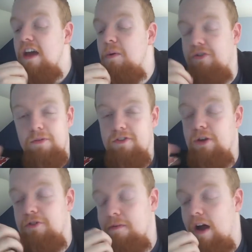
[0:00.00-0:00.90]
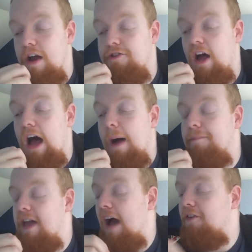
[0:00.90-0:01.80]
which is obviously no surprise. Um,
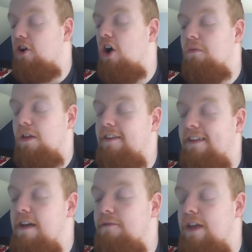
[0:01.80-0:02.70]
they haven't got a release date.